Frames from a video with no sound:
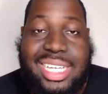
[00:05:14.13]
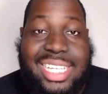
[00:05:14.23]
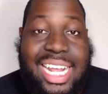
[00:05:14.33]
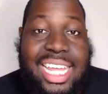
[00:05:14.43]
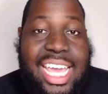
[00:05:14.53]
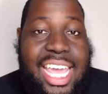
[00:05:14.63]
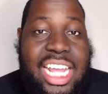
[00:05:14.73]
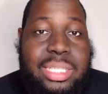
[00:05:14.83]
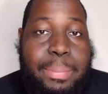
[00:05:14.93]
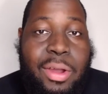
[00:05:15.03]
Daelin
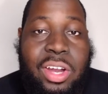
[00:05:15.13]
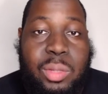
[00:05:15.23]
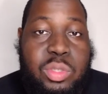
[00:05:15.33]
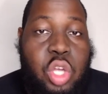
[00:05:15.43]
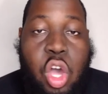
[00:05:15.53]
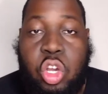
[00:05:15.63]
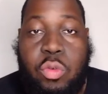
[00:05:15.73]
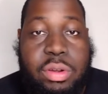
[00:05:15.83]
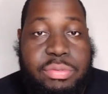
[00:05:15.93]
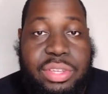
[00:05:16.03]
Hayes apparently was all
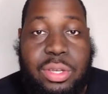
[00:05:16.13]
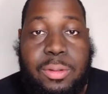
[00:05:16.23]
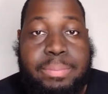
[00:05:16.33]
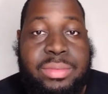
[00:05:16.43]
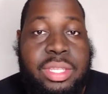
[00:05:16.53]
over the field.